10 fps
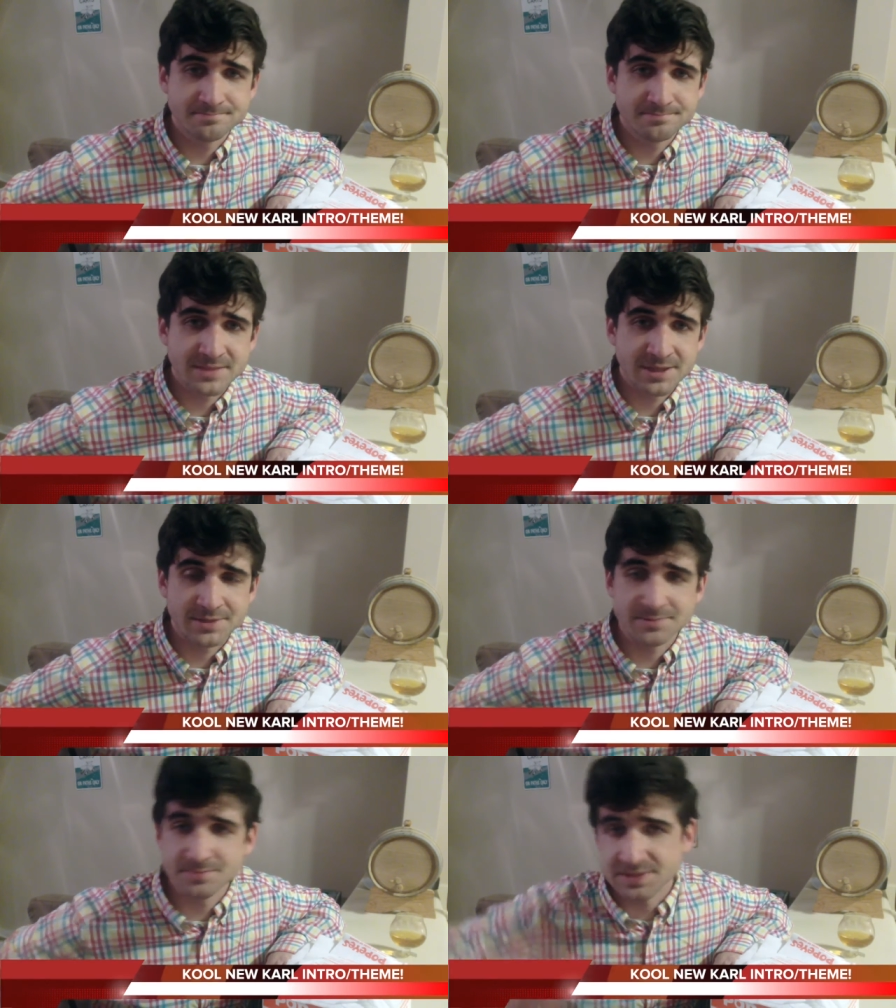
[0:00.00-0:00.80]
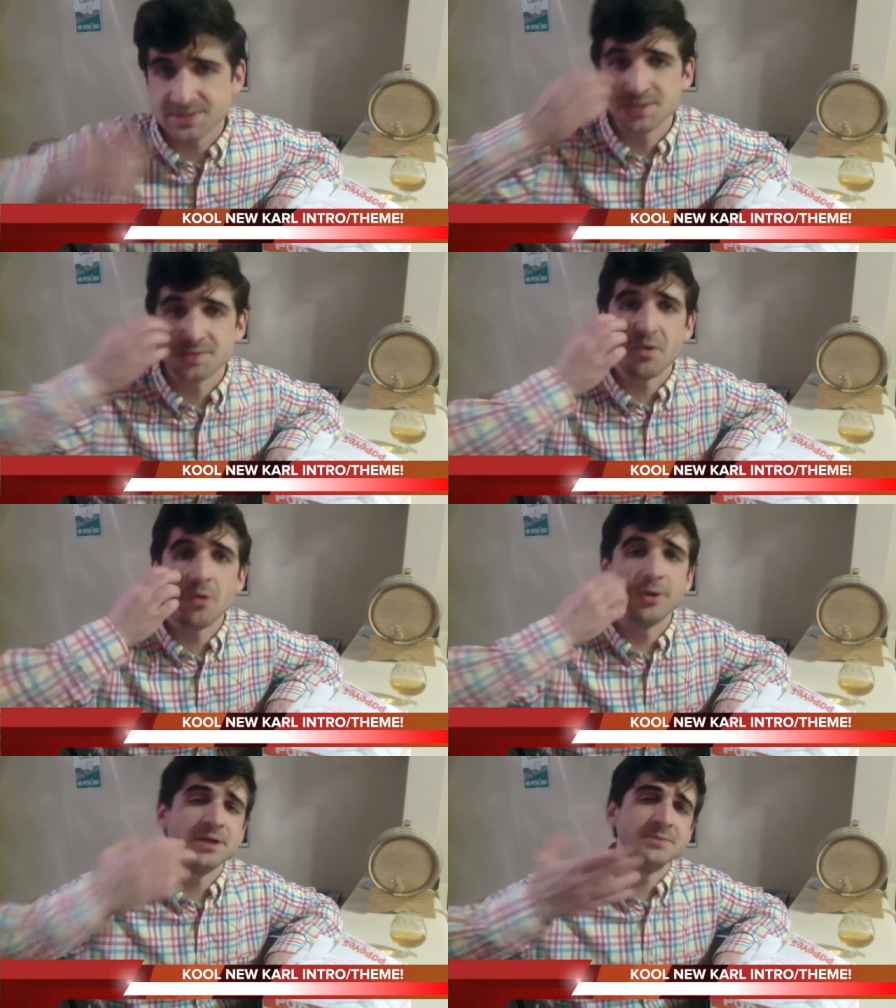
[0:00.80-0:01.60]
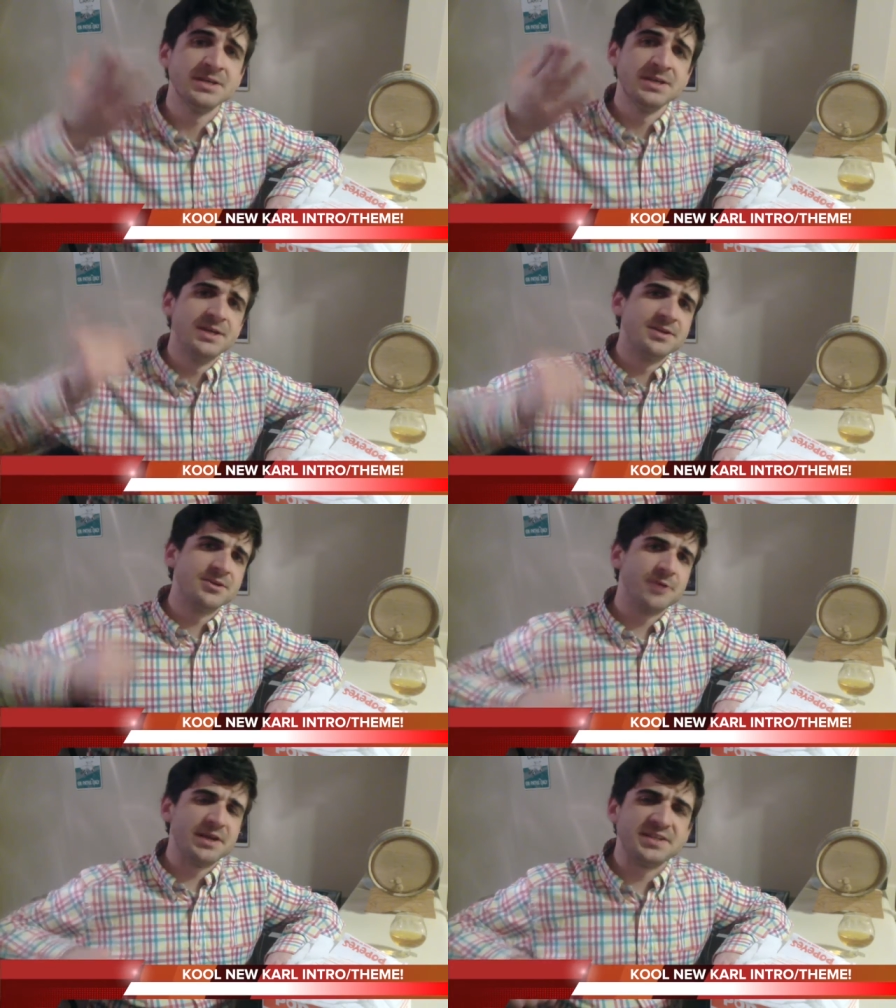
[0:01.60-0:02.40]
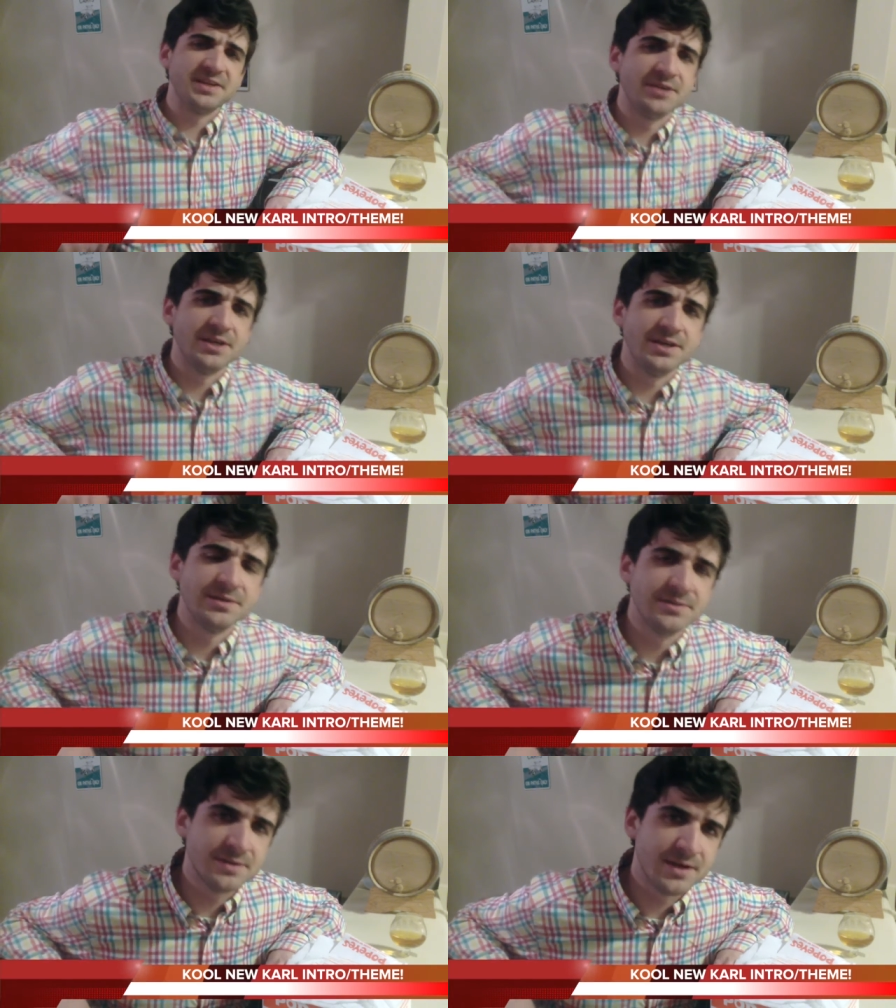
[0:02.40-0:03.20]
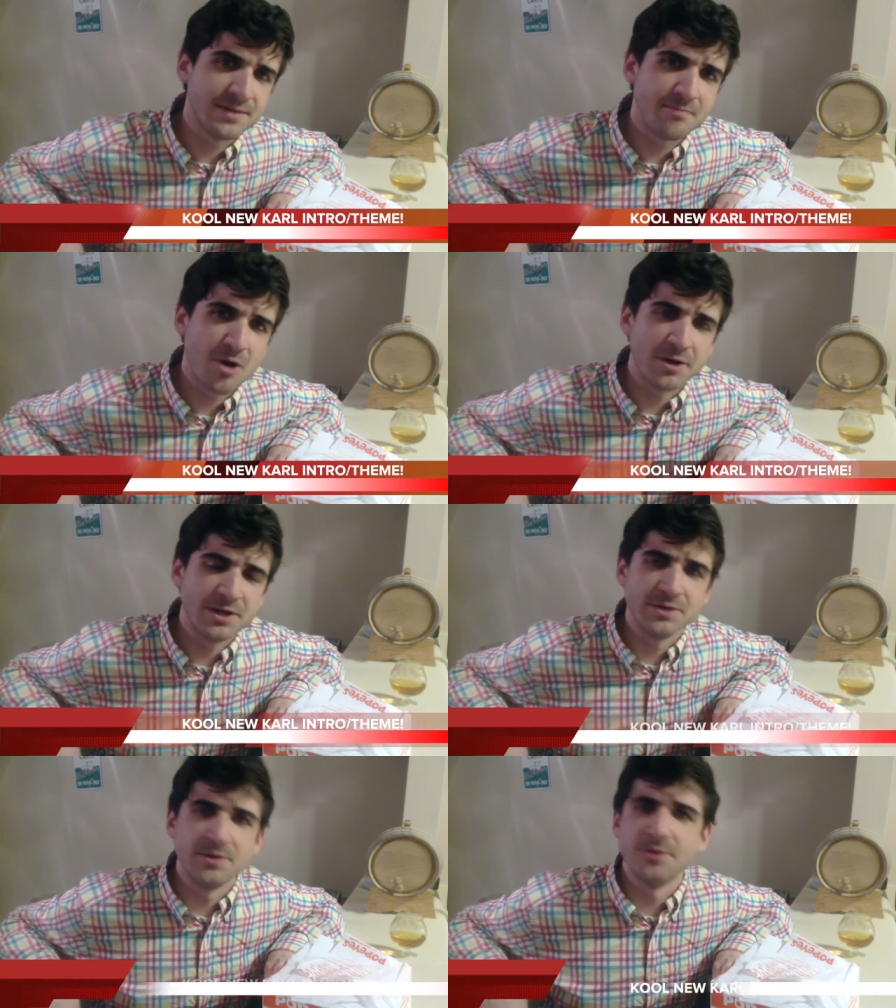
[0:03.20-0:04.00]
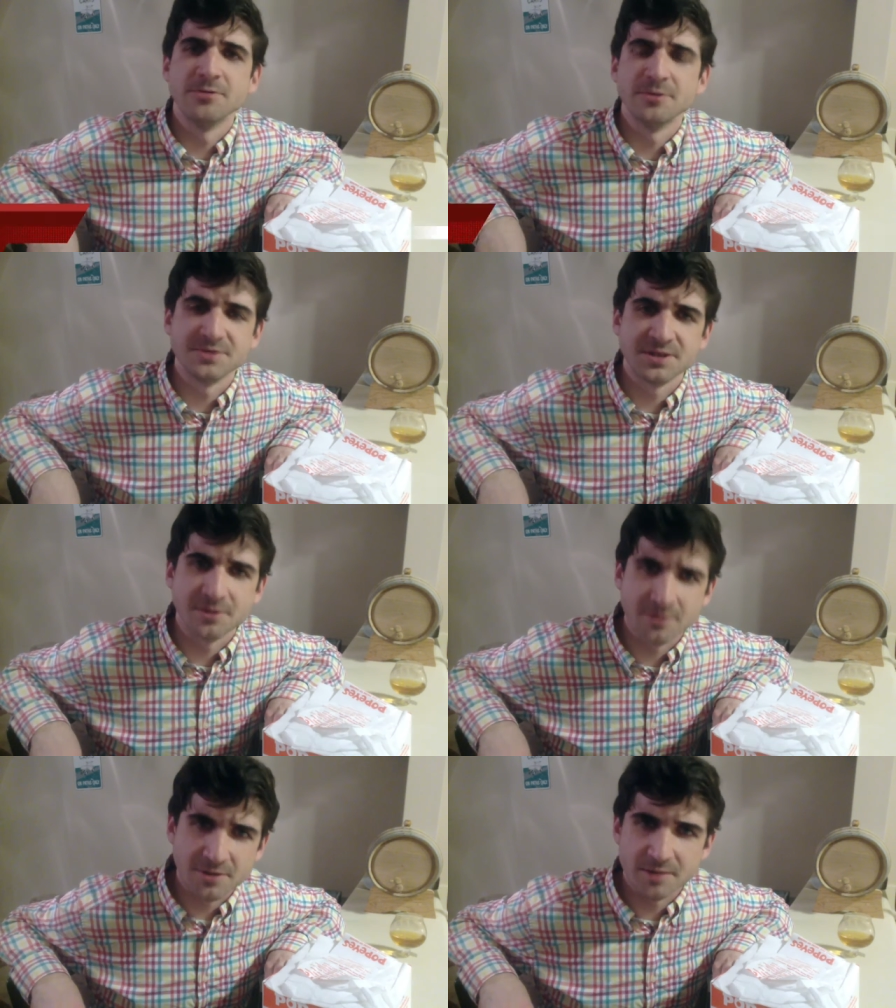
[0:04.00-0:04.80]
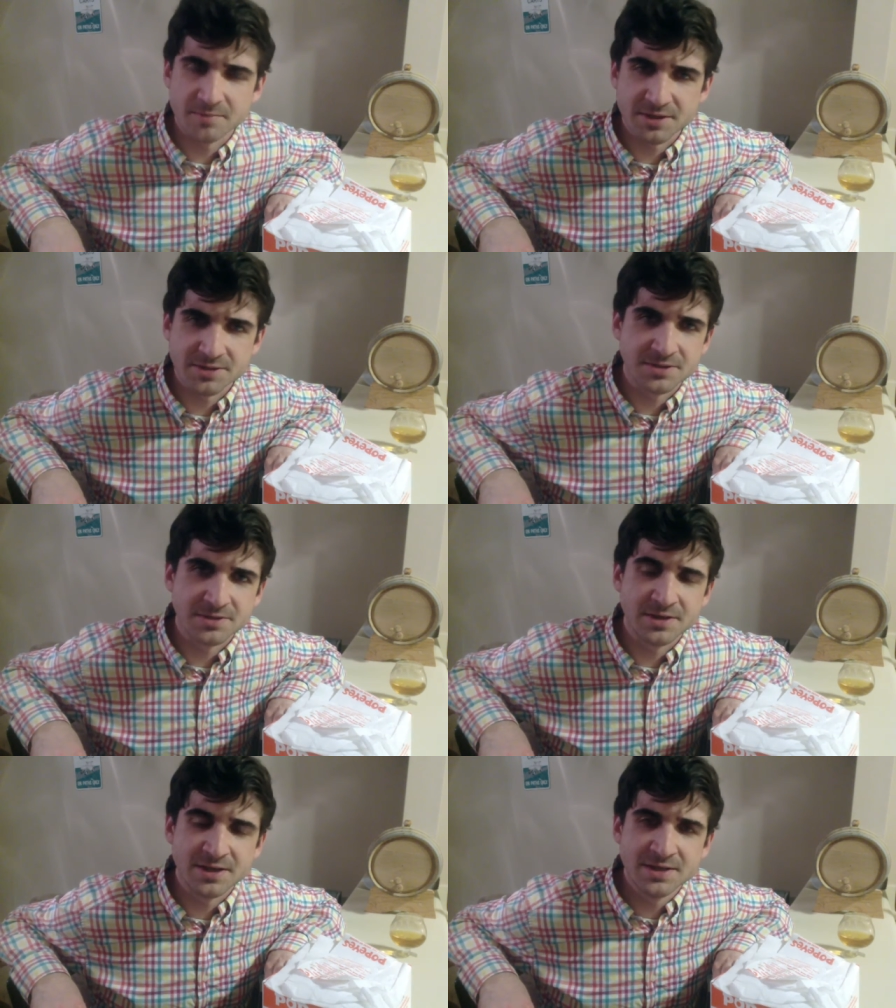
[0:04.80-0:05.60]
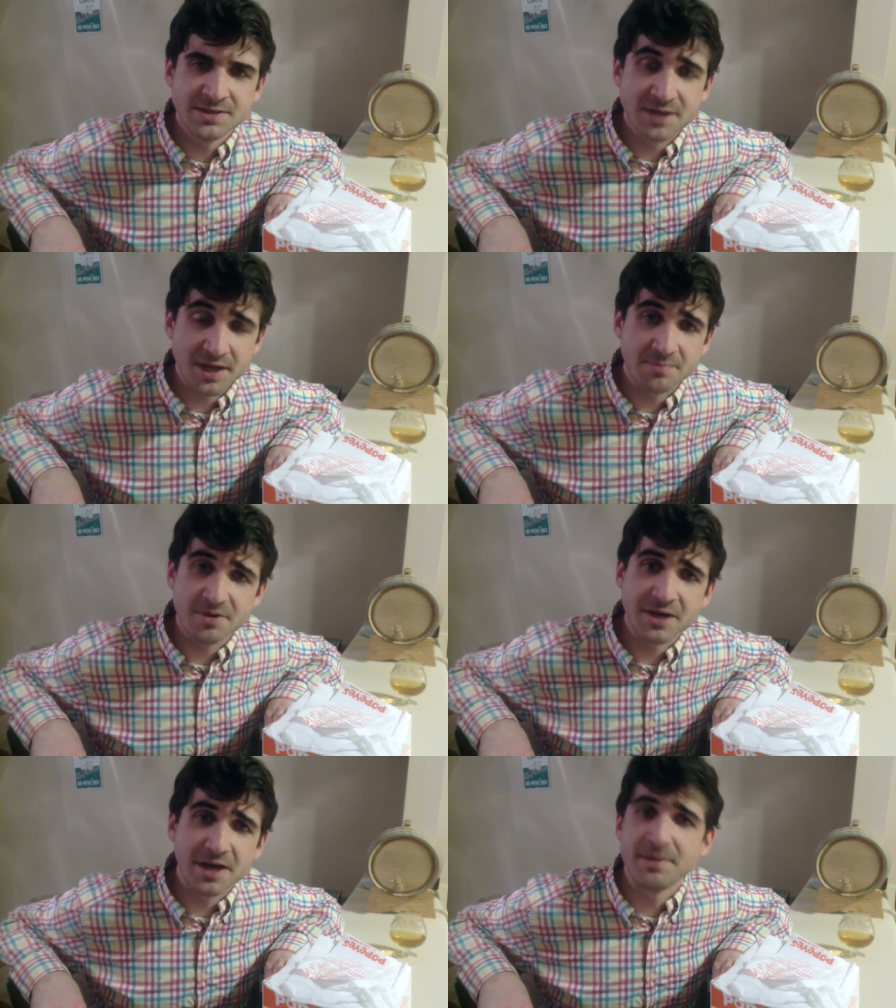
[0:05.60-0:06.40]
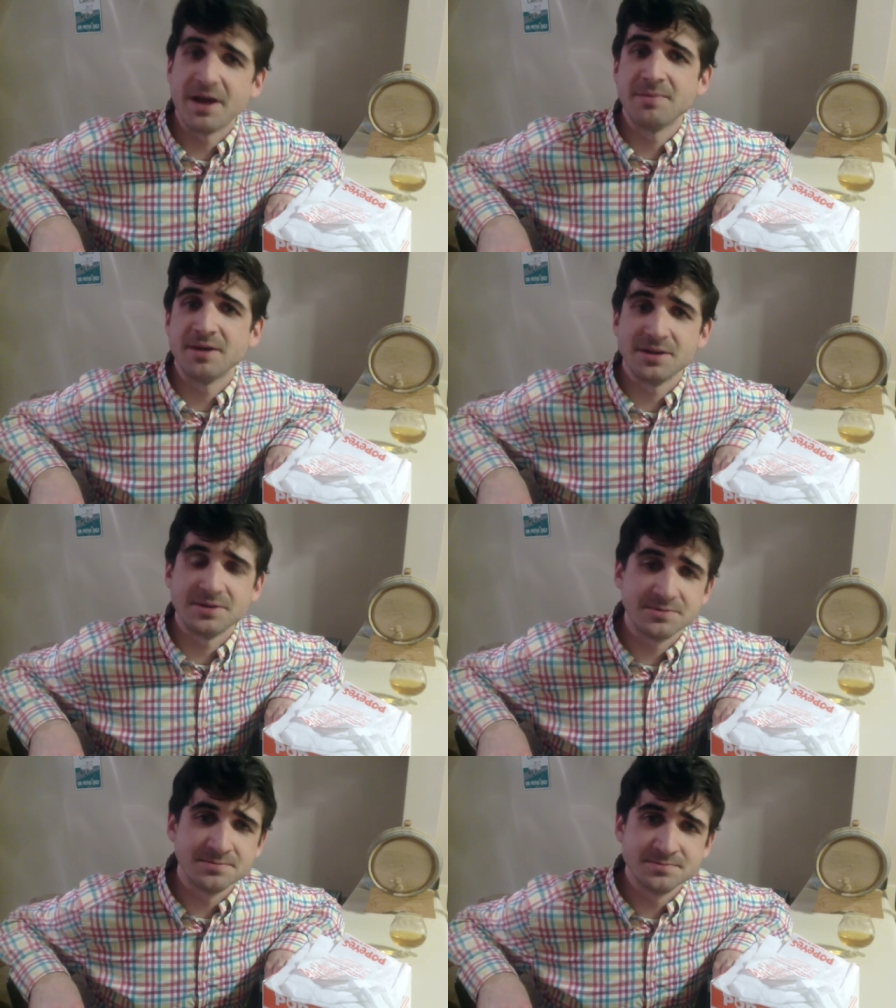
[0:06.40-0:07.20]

You know, it's disappointing. The creativity and marketing gurus at their company should take a book out of my page.